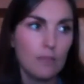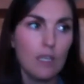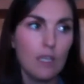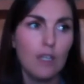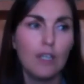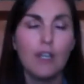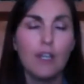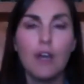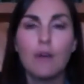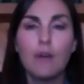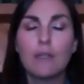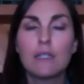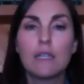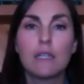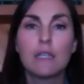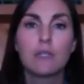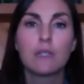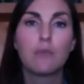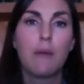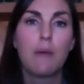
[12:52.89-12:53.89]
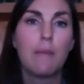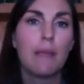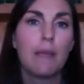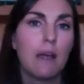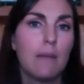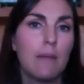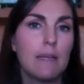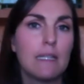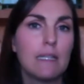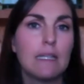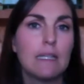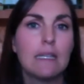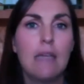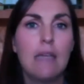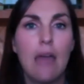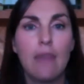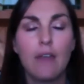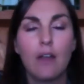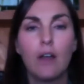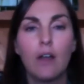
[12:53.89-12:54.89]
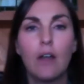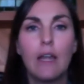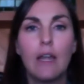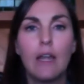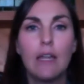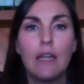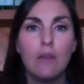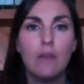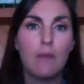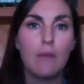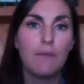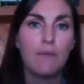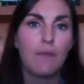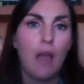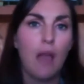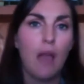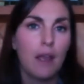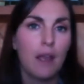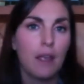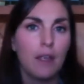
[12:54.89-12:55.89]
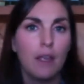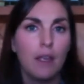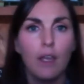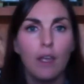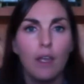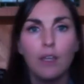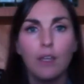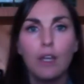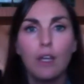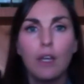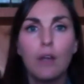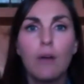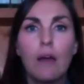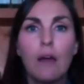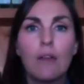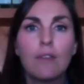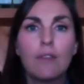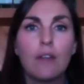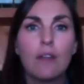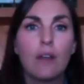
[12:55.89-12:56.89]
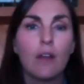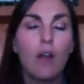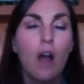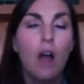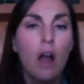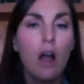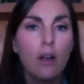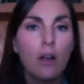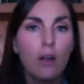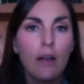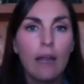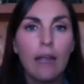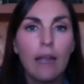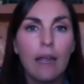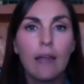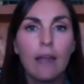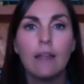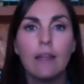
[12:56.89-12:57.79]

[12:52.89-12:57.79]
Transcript: know, it's us women coming together, and we've got to, you know, go out there and conquer it.